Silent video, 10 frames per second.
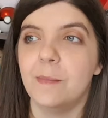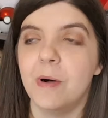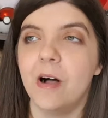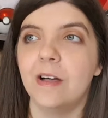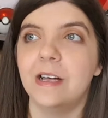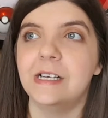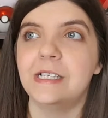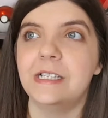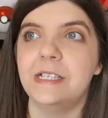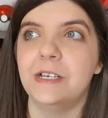The manga
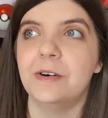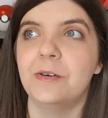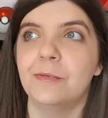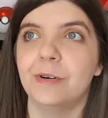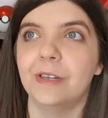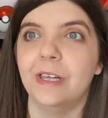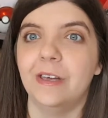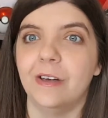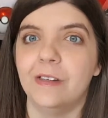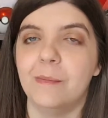is still really
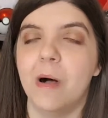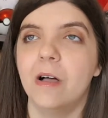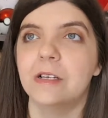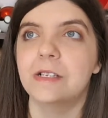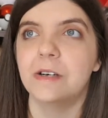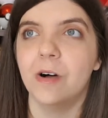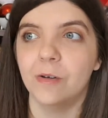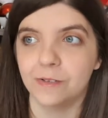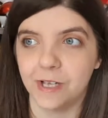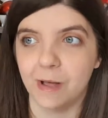good. The manga still
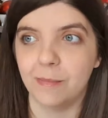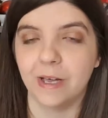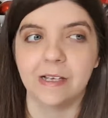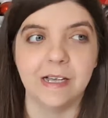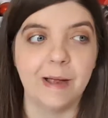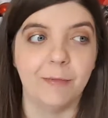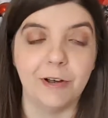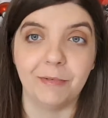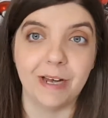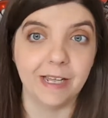holds up because I'm
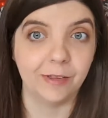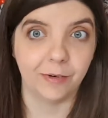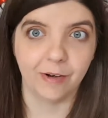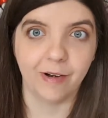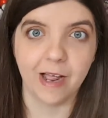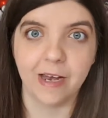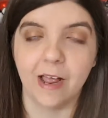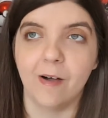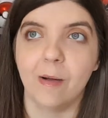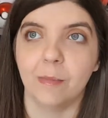rereading through it right
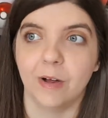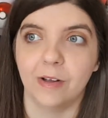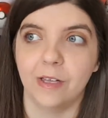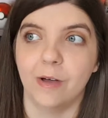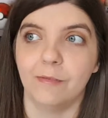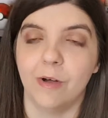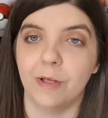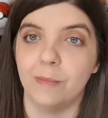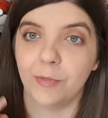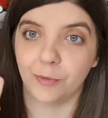now. I'm currently on
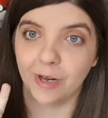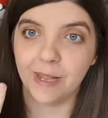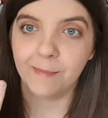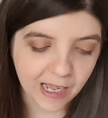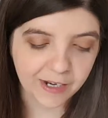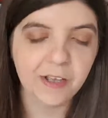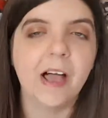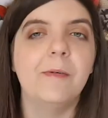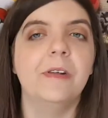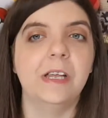volume 3. I do
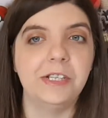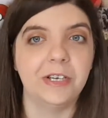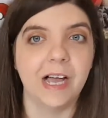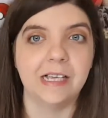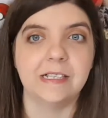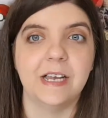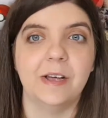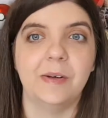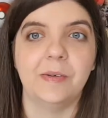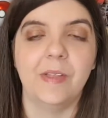want to let you guys
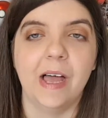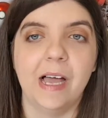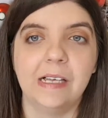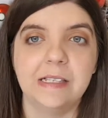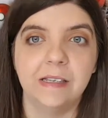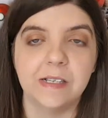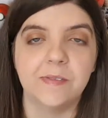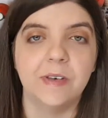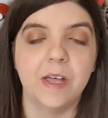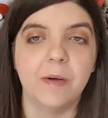know that this
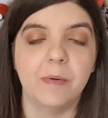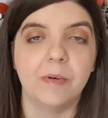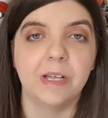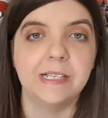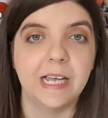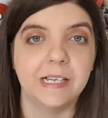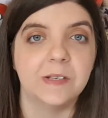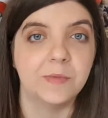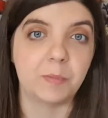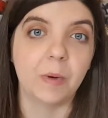video will contain
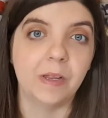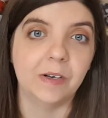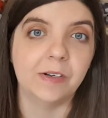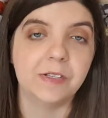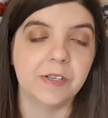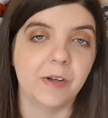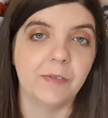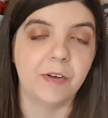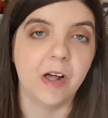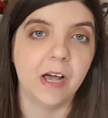some spoilers, so
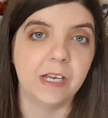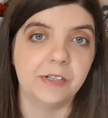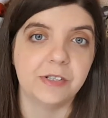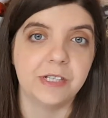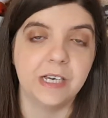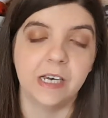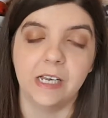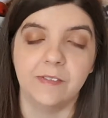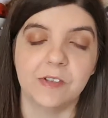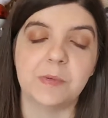if you're not interested in
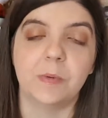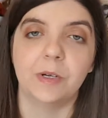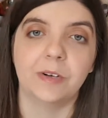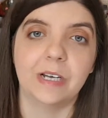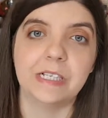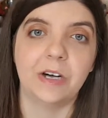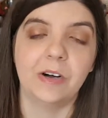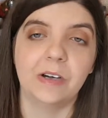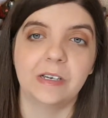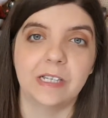any of the spoilery
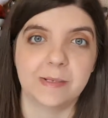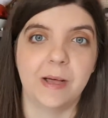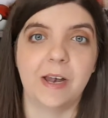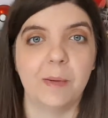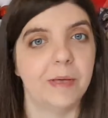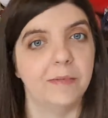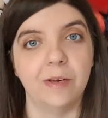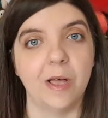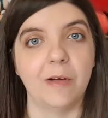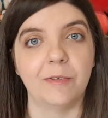talk, this might not be the
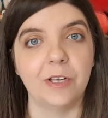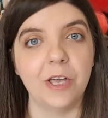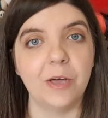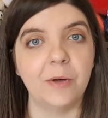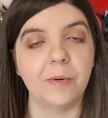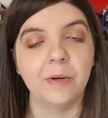video for you.